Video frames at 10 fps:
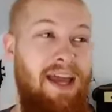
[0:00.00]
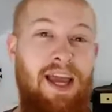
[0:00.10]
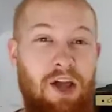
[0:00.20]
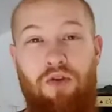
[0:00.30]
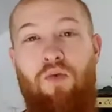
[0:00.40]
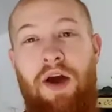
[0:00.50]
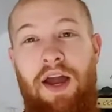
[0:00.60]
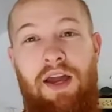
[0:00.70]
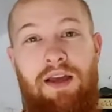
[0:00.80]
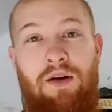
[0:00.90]
Either
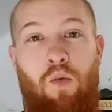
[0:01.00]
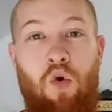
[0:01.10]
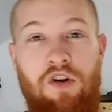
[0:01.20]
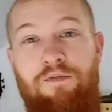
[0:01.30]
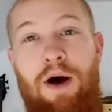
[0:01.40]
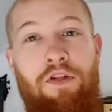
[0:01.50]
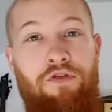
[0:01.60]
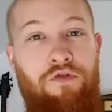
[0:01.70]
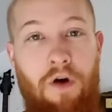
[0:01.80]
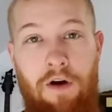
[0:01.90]
way, word of mouth
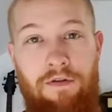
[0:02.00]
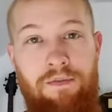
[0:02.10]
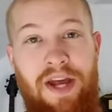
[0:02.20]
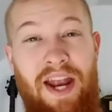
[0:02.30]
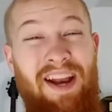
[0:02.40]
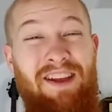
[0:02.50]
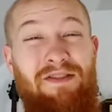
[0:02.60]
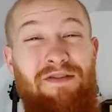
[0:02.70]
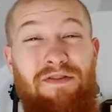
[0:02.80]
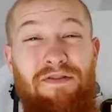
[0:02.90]
is far from dead. It
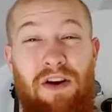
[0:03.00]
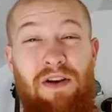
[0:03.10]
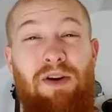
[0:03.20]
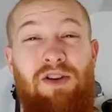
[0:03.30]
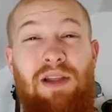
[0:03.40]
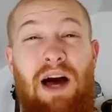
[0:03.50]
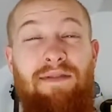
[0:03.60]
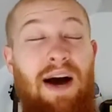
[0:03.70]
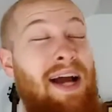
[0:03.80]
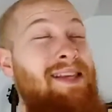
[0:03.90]
is very much
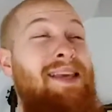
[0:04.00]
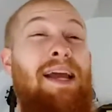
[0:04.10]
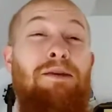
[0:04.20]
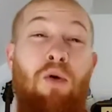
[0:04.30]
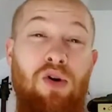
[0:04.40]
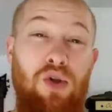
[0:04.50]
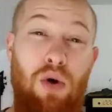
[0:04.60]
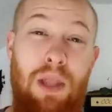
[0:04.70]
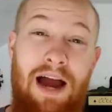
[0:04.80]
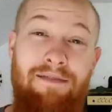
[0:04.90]
alive. I'd say it's more so
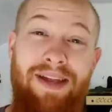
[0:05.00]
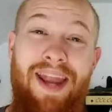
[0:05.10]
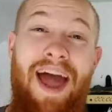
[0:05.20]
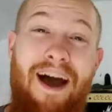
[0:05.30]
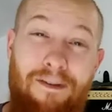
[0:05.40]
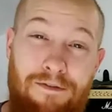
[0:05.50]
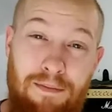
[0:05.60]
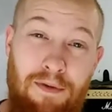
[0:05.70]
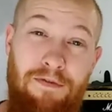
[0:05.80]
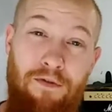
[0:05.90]
alive than ever
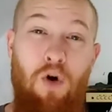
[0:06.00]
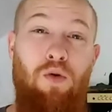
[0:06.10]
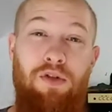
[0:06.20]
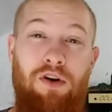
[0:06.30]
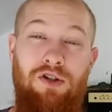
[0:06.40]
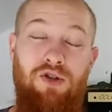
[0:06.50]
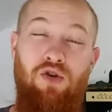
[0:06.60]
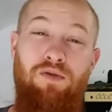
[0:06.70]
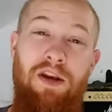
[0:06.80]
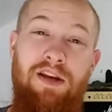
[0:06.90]
before with all the
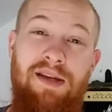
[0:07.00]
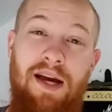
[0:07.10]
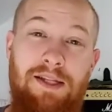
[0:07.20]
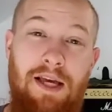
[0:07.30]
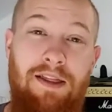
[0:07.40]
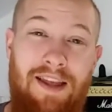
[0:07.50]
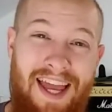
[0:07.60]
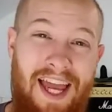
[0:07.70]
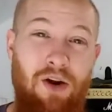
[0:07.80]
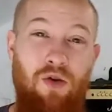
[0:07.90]
social media sites and the
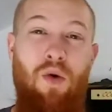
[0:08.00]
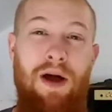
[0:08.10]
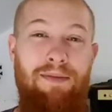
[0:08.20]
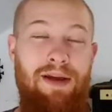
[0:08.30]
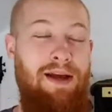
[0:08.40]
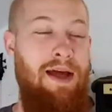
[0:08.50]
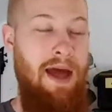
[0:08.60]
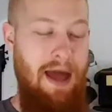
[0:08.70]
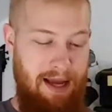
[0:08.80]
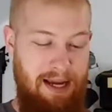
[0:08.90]
interwebbing
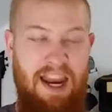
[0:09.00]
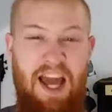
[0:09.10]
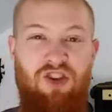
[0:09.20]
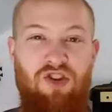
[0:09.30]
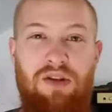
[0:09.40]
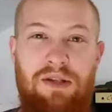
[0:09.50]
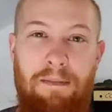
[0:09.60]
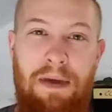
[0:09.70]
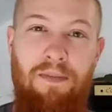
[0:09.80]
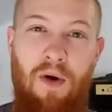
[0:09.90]
connections
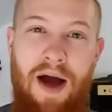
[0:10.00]
that people